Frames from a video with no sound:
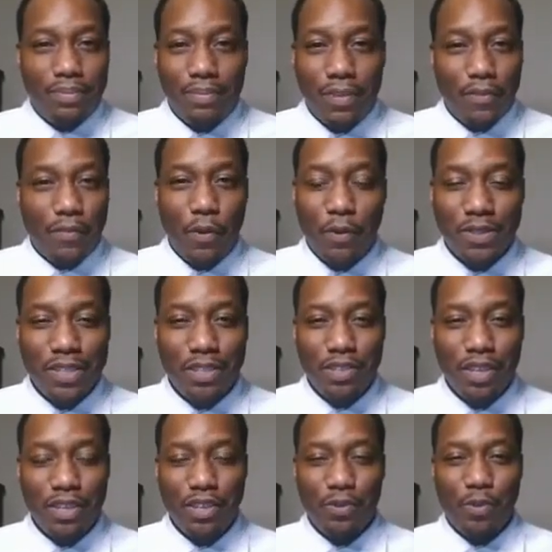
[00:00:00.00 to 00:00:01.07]
the folks
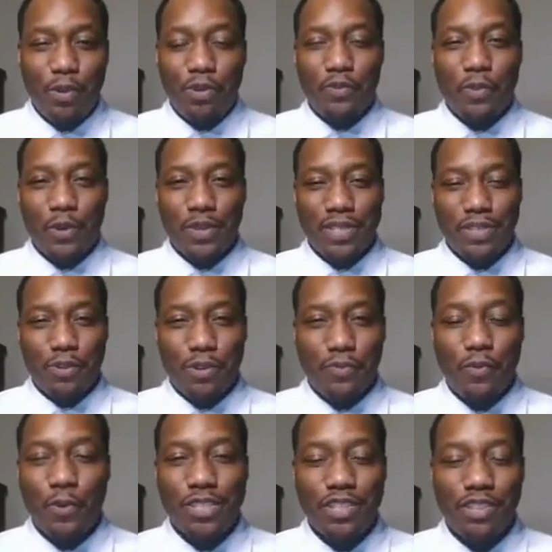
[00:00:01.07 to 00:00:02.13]
in your workforce or the
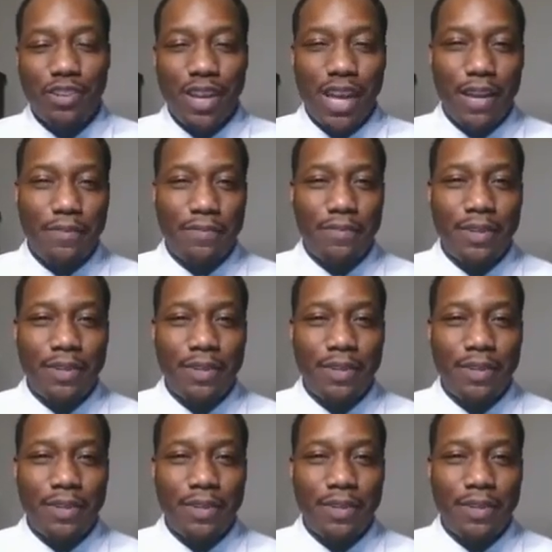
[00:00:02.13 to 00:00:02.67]
folks in your life.